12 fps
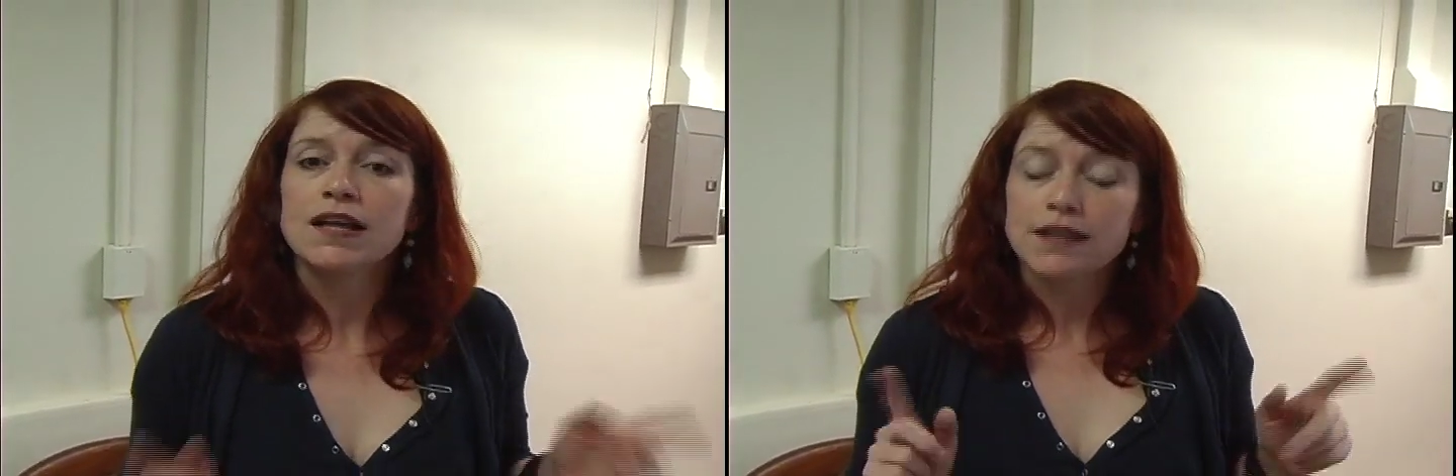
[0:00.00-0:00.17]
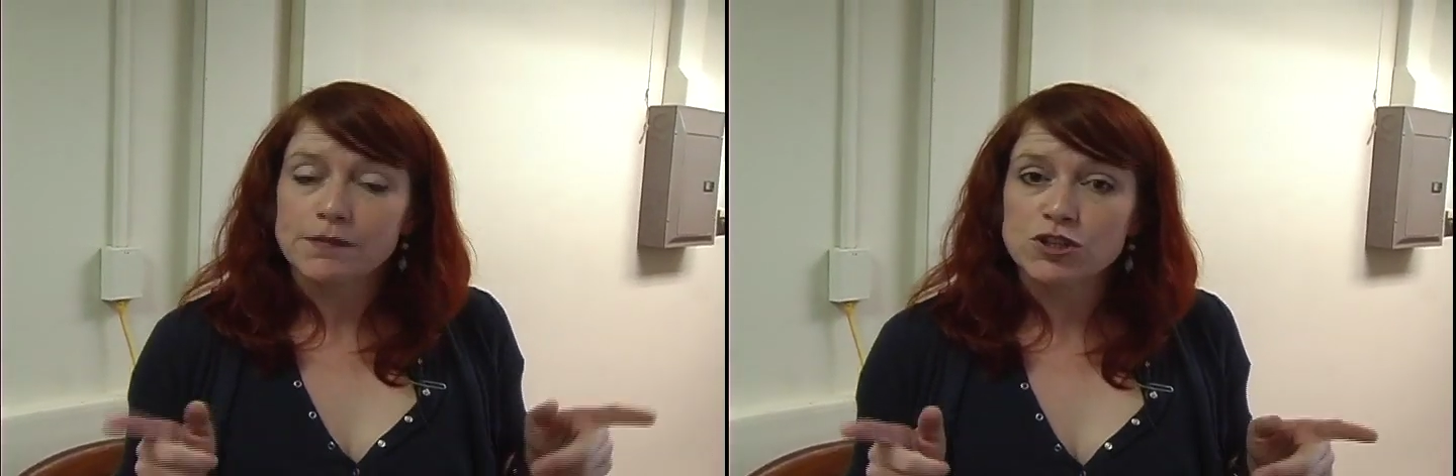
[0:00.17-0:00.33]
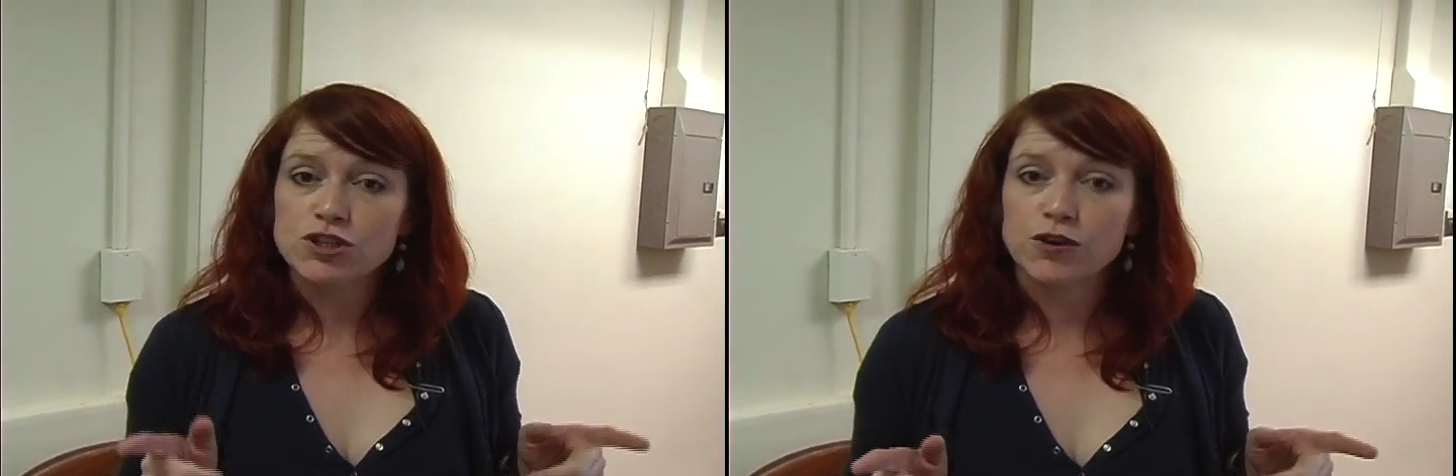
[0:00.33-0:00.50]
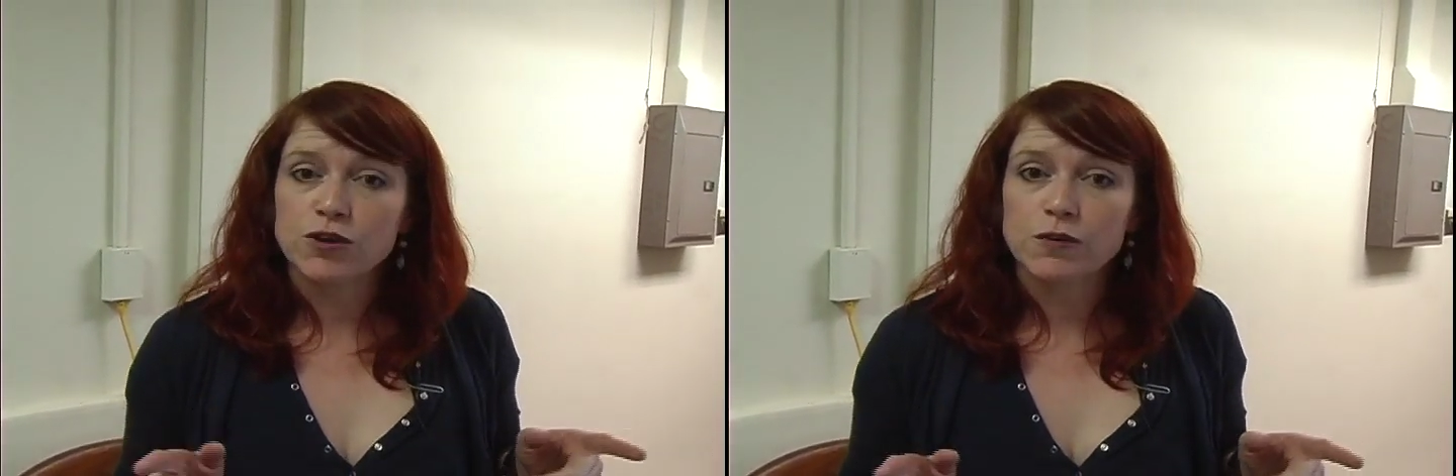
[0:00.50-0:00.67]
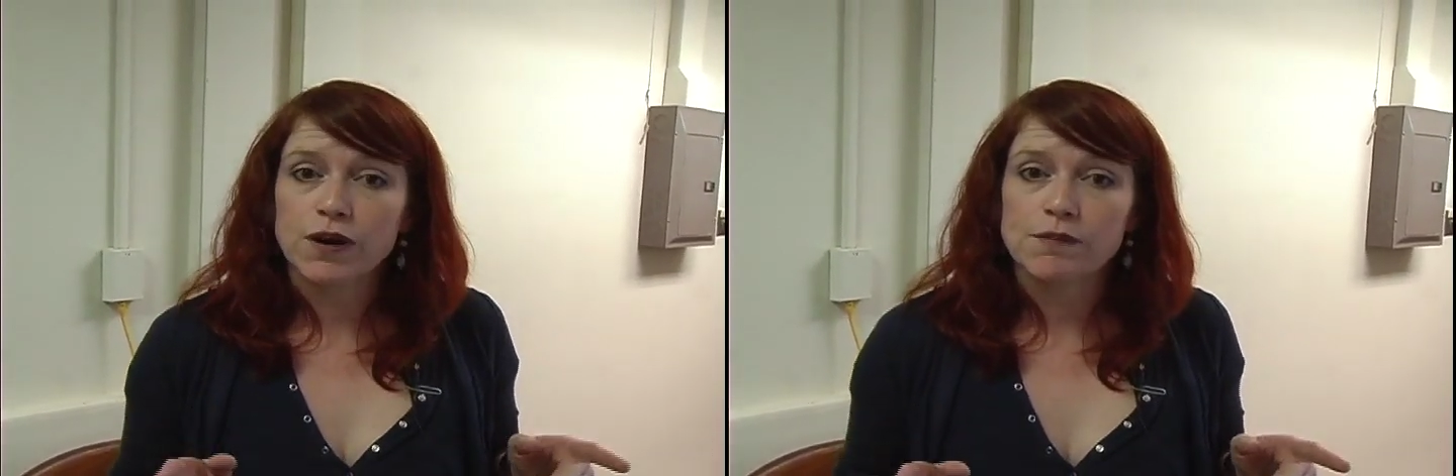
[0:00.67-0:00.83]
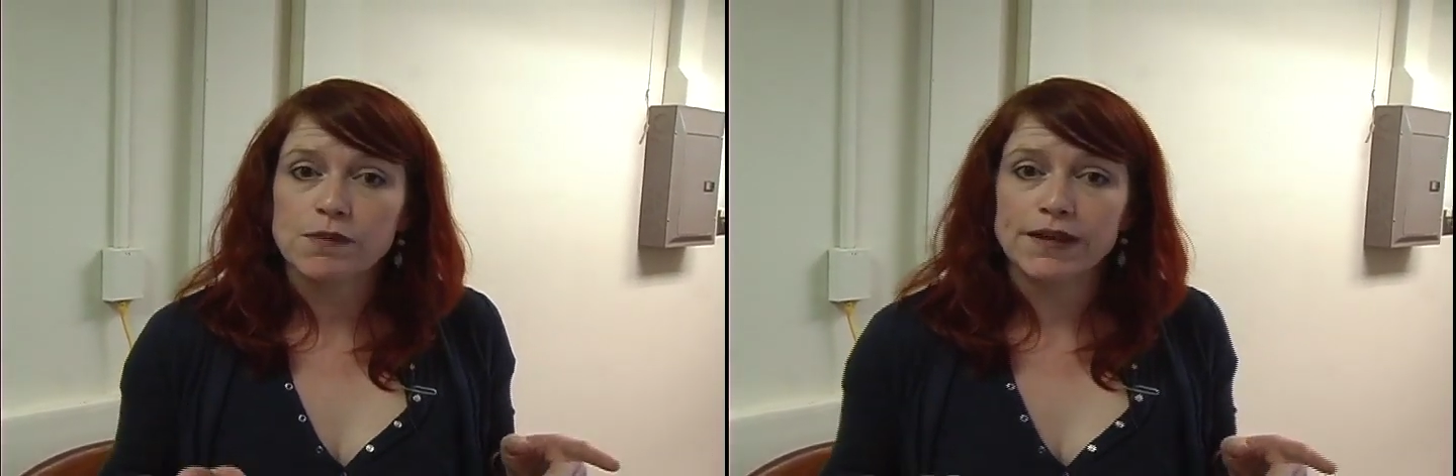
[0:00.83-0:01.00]
Let me show you
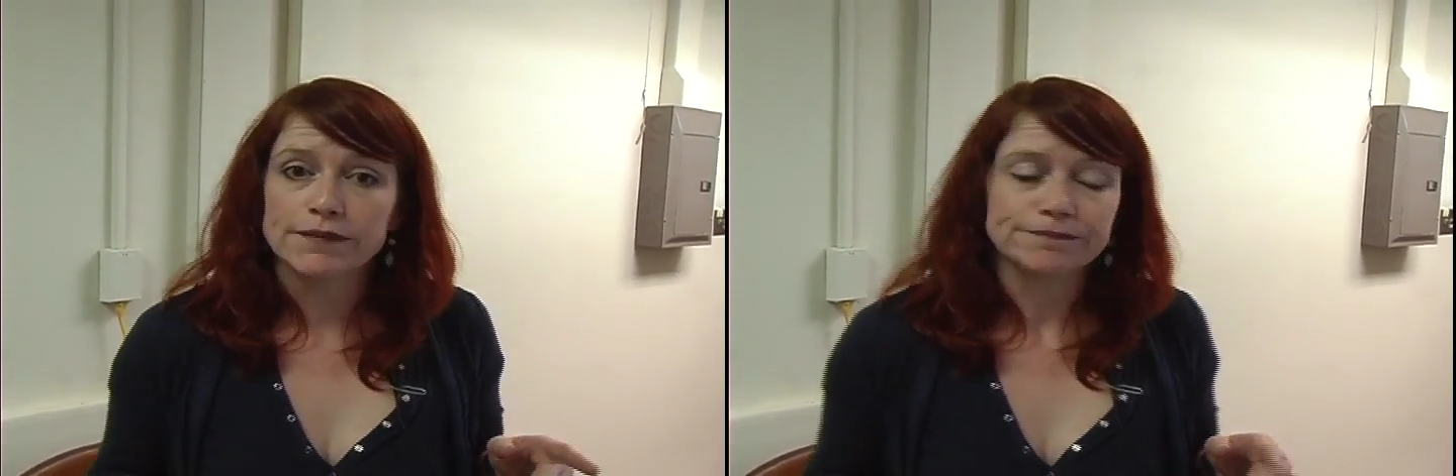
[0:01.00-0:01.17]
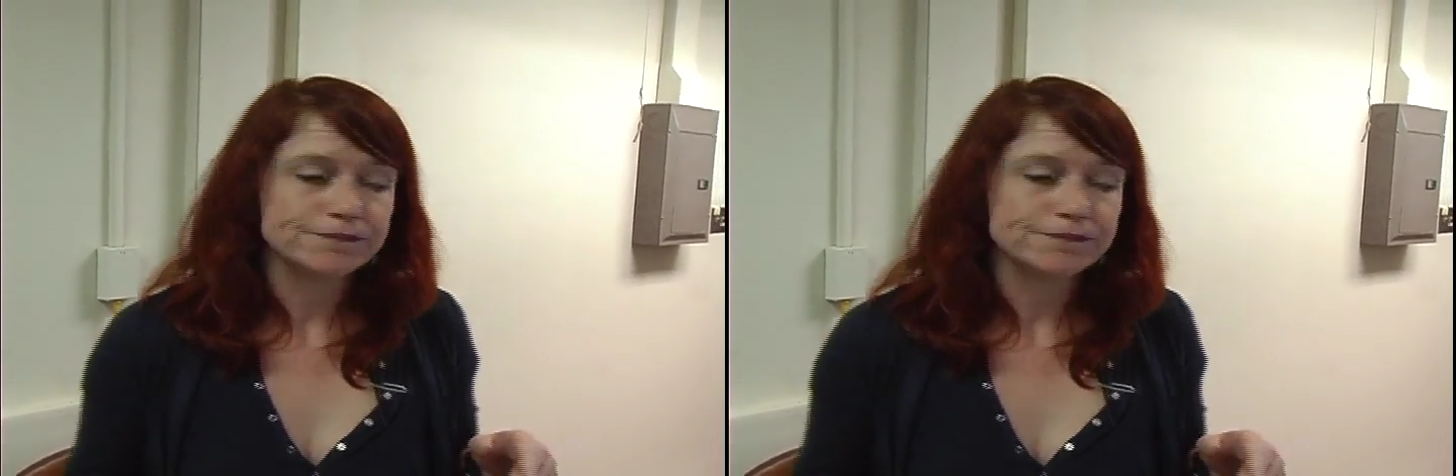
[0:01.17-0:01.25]
what I mean.